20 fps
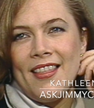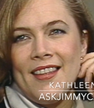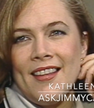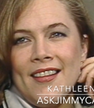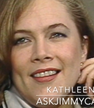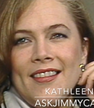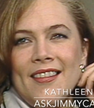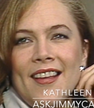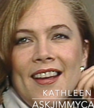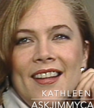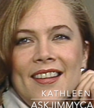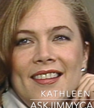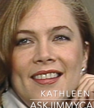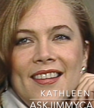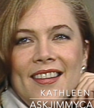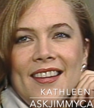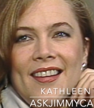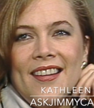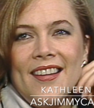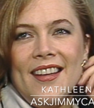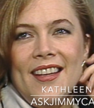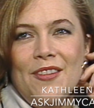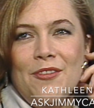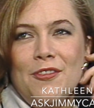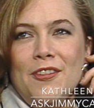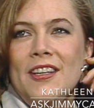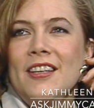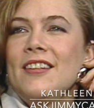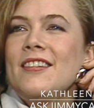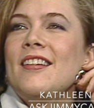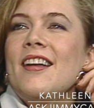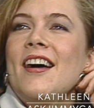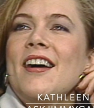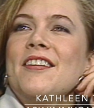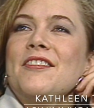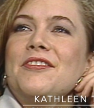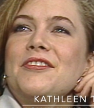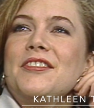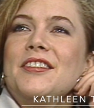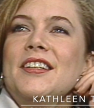think that uh, in real
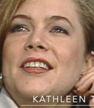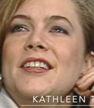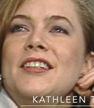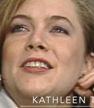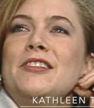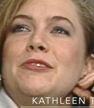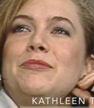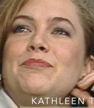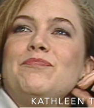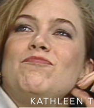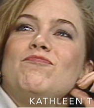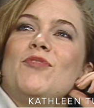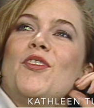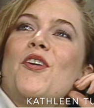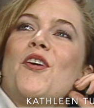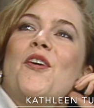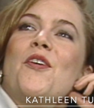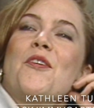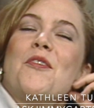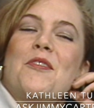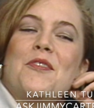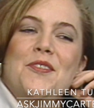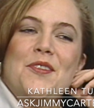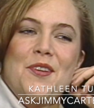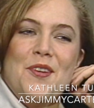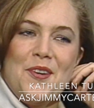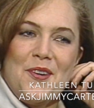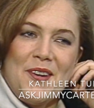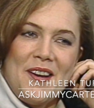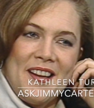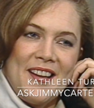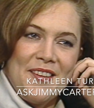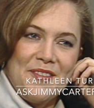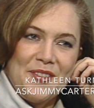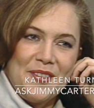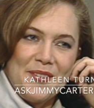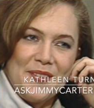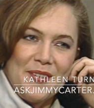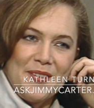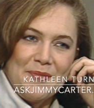life, no, no, I have
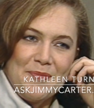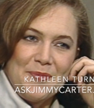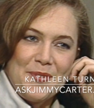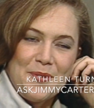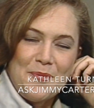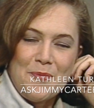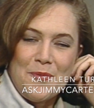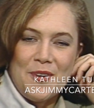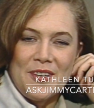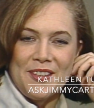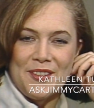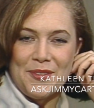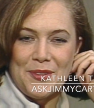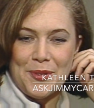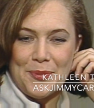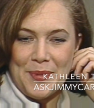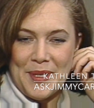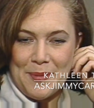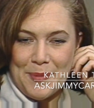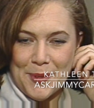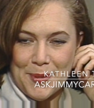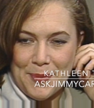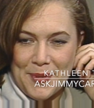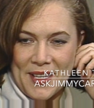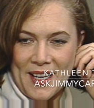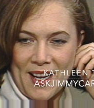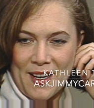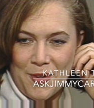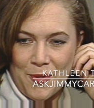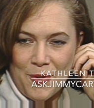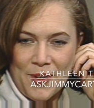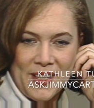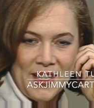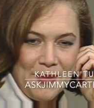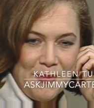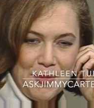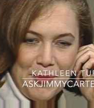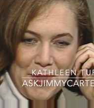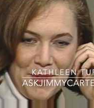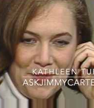some some wonderful people, but I don't want
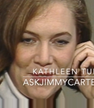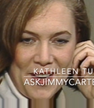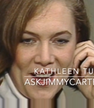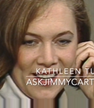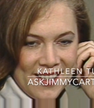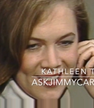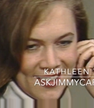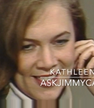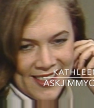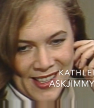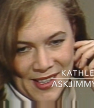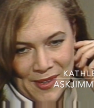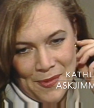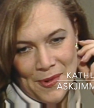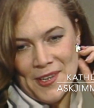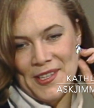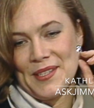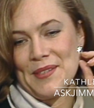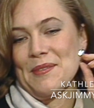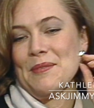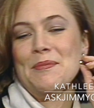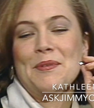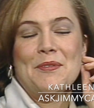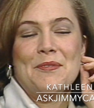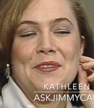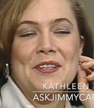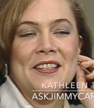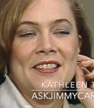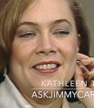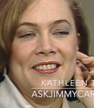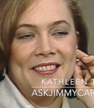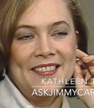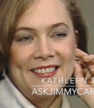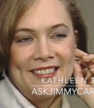them to be fantasies. I want them to be real.